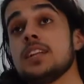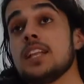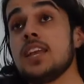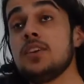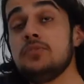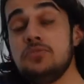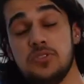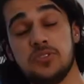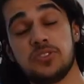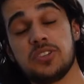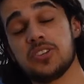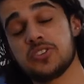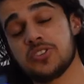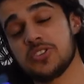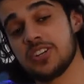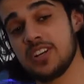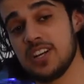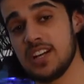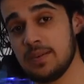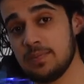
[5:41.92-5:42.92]
if you search
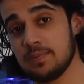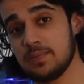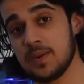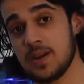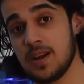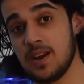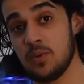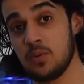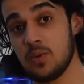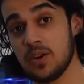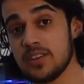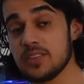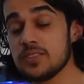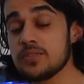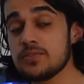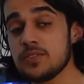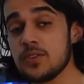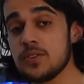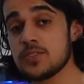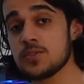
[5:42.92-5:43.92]
it up, one of the
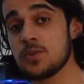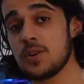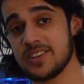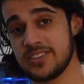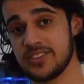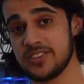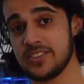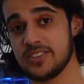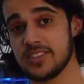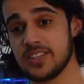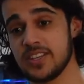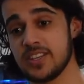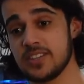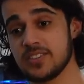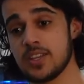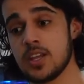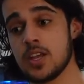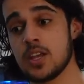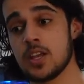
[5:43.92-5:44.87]
first questions is,